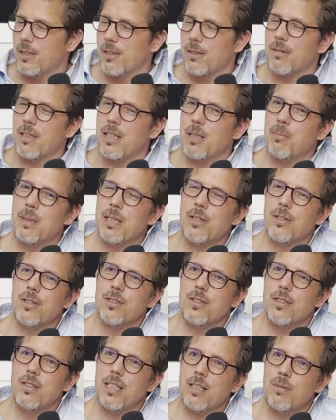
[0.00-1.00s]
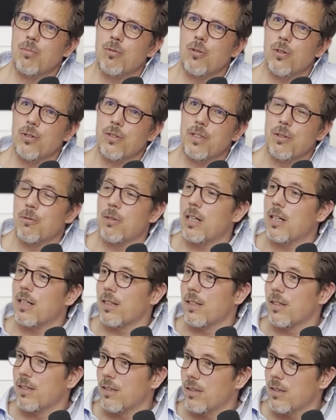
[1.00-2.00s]
right? Because that brought
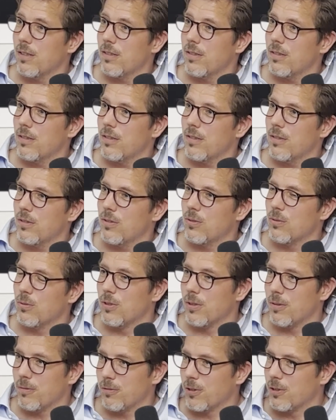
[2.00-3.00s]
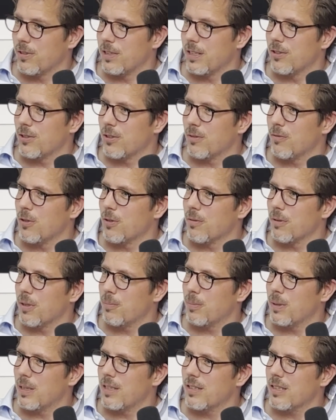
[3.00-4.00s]
Iran to the frontiers of
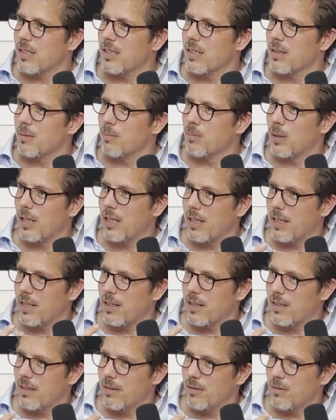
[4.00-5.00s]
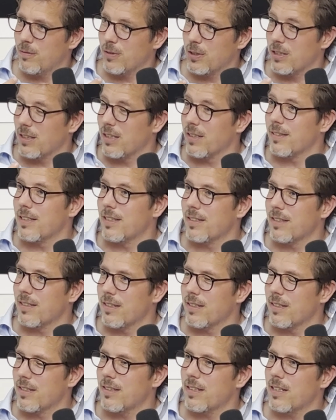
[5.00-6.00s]
Europe, basically, by
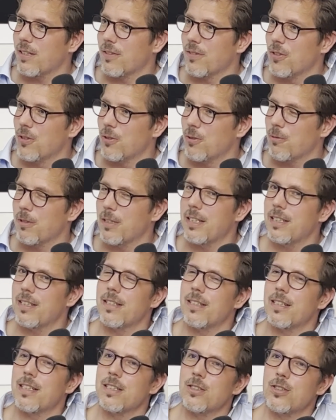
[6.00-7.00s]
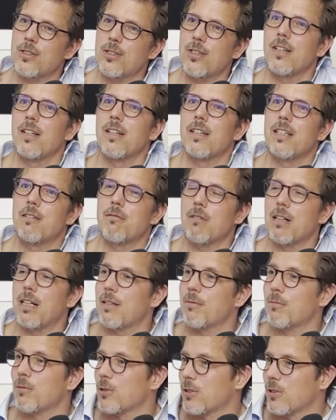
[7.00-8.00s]
facilitating the attack on Ukraine. And then suddenly
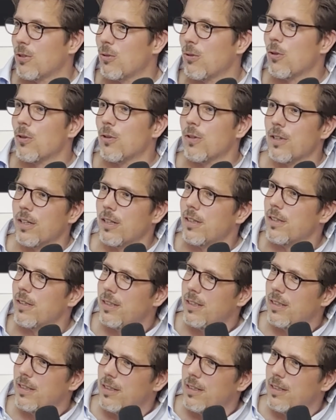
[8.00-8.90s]
Iran was no longer,